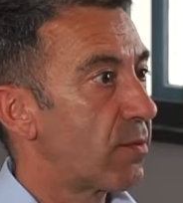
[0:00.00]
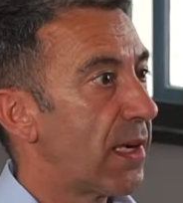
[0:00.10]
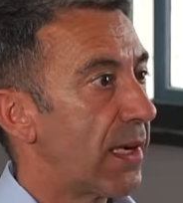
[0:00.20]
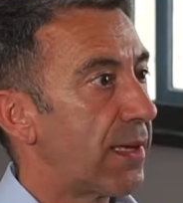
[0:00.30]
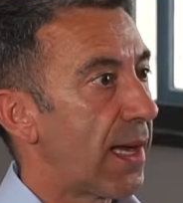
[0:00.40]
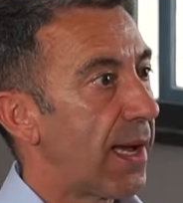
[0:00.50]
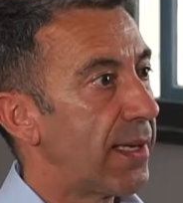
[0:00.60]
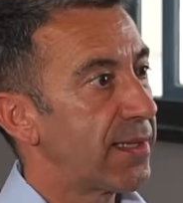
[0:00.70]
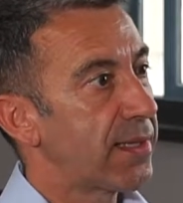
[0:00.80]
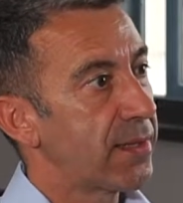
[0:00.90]
Really, that
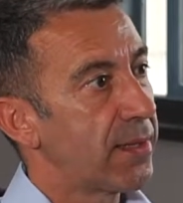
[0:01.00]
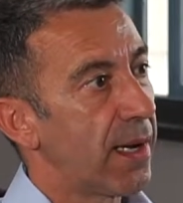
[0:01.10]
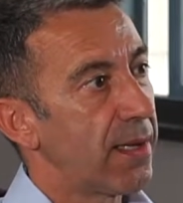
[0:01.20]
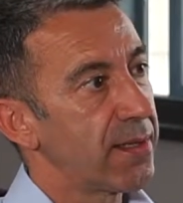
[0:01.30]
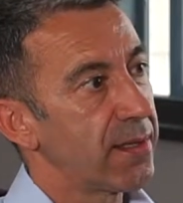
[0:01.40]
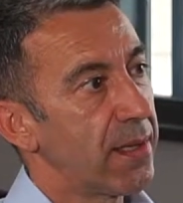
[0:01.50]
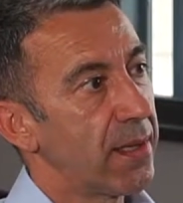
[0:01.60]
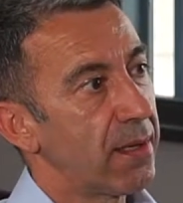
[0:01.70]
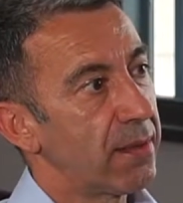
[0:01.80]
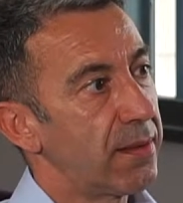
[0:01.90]
is
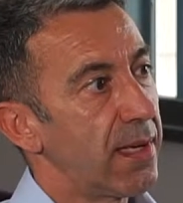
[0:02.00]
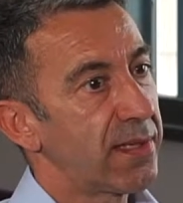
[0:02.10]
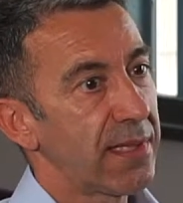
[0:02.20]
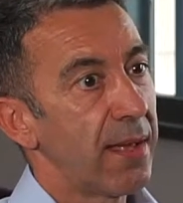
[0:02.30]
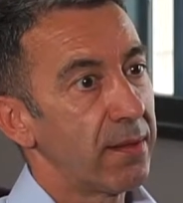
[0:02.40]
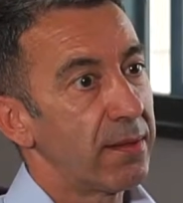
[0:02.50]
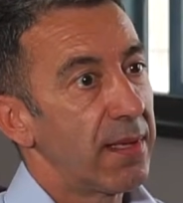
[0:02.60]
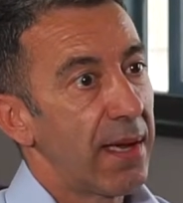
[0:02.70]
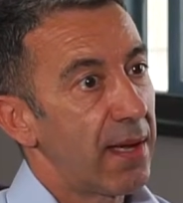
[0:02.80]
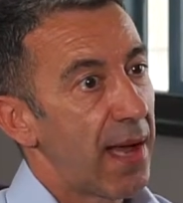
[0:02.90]

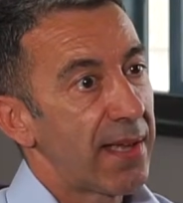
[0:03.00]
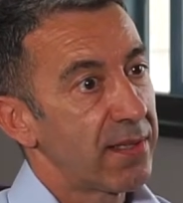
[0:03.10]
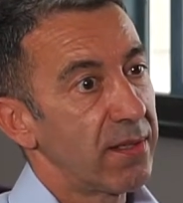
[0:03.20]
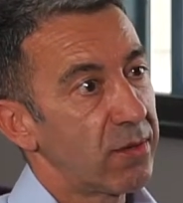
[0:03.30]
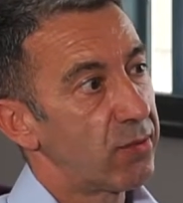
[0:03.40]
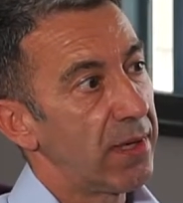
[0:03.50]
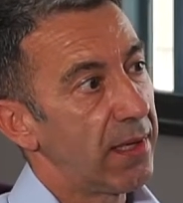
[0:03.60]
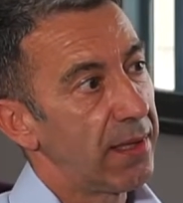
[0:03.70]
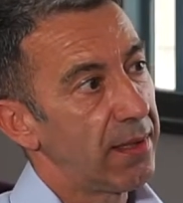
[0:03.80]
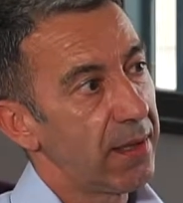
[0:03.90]
the essence, really.